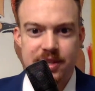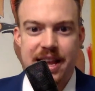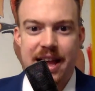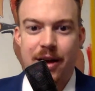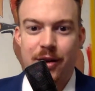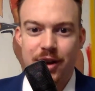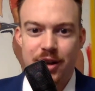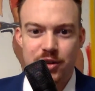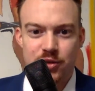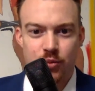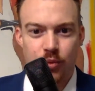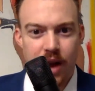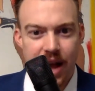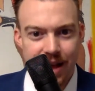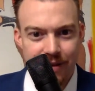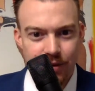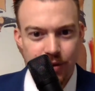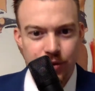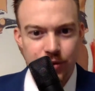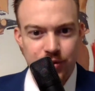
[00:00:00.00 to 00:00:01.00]
counted as
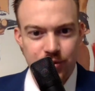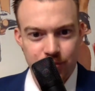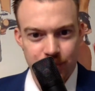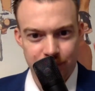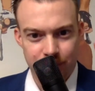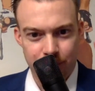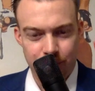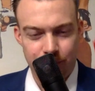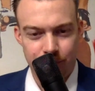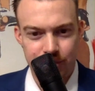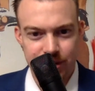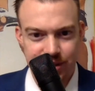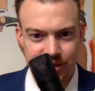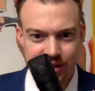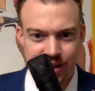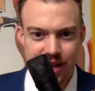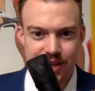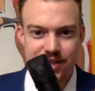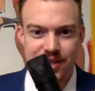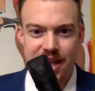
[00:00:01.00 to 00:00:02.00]
rivals. We
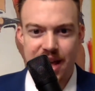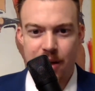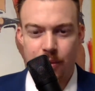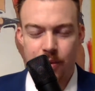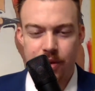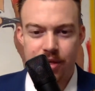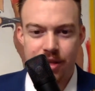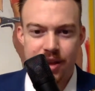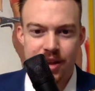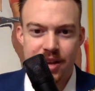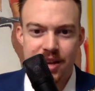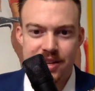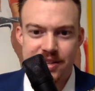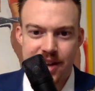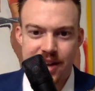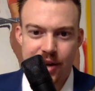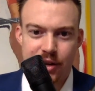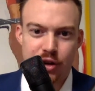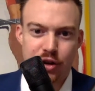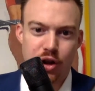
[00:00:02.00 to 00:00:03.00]
discussed that with
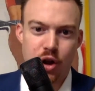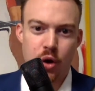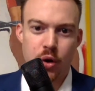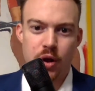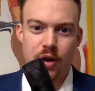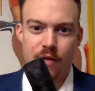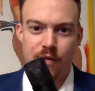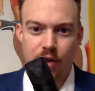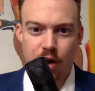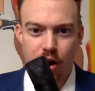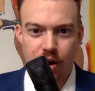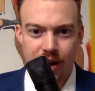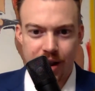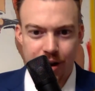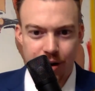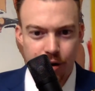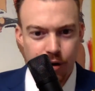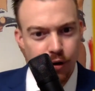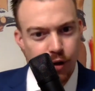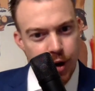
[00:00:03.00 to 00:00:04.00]
Dr. Coda Havard on
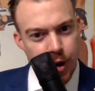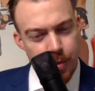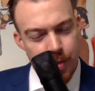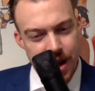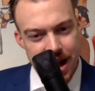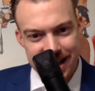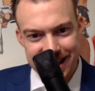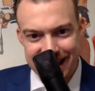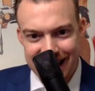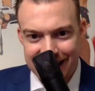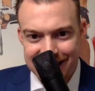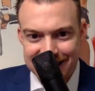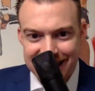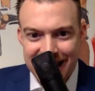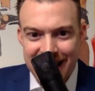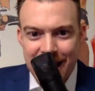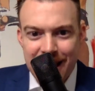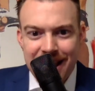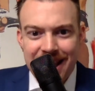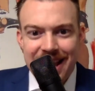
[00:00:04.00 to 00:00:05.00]
an earlier podcast.
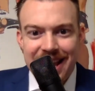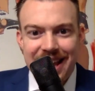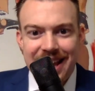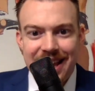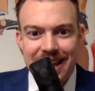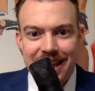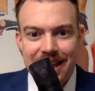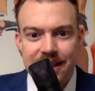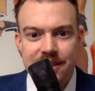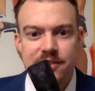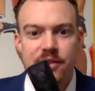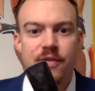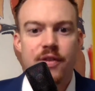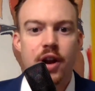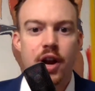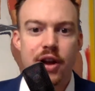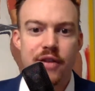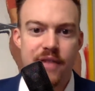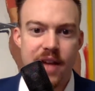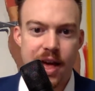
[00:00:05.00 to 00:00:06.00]
It is a
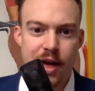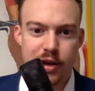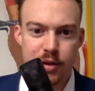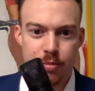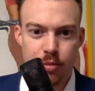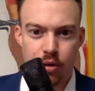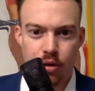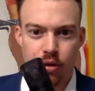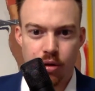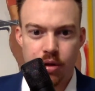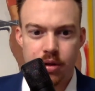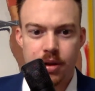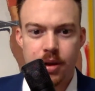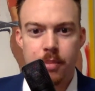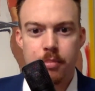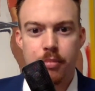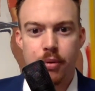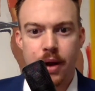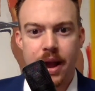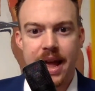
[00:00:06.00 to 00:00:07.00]
very valuable
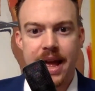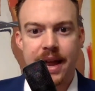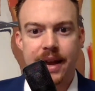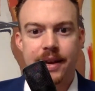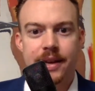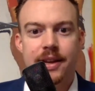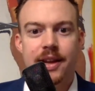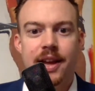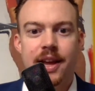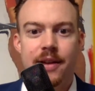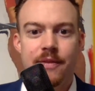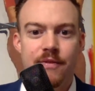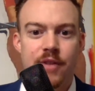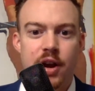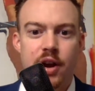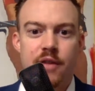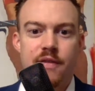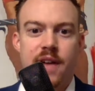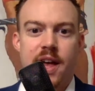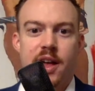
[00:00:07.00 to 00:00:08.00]
brand and
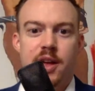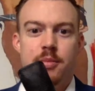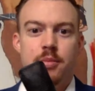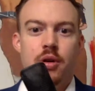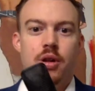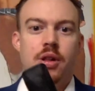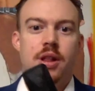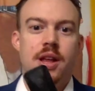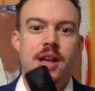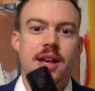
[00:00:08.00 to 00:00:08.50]
very valuable